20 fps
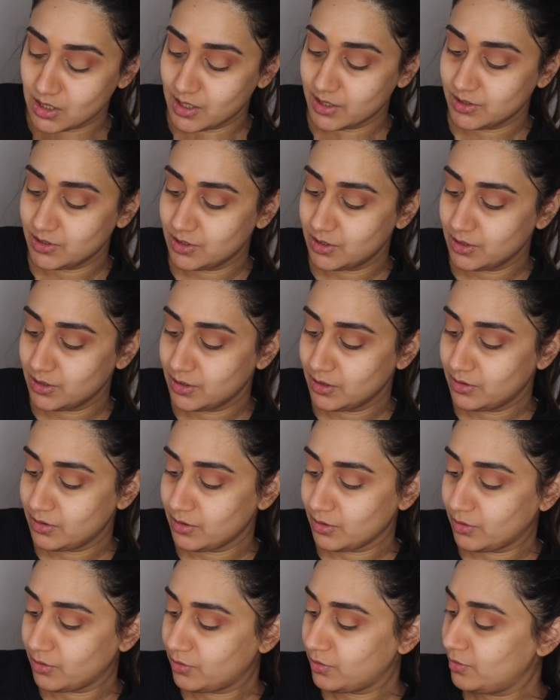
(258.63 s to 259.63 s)
under
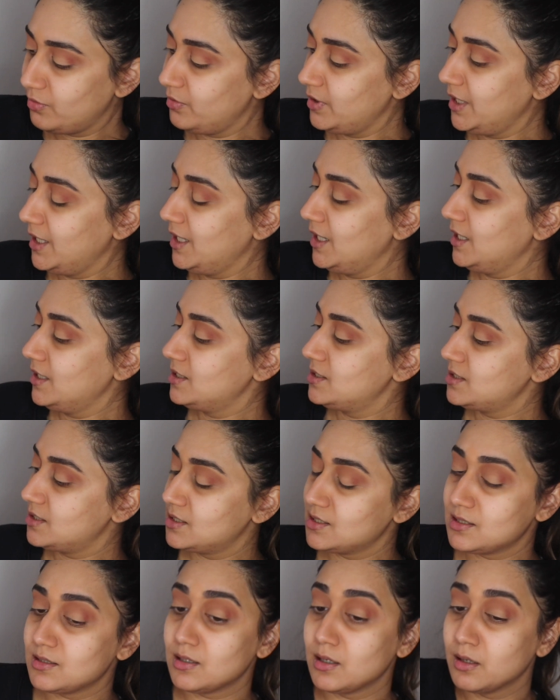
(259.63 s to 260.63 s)
the
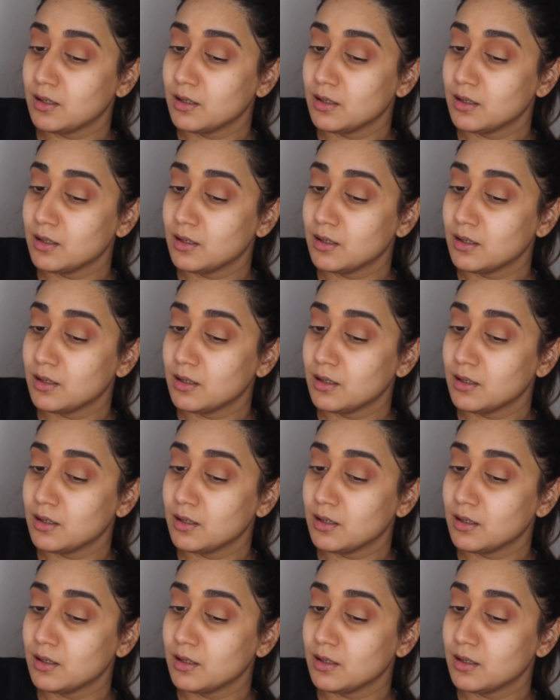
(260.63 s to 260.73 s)
crease.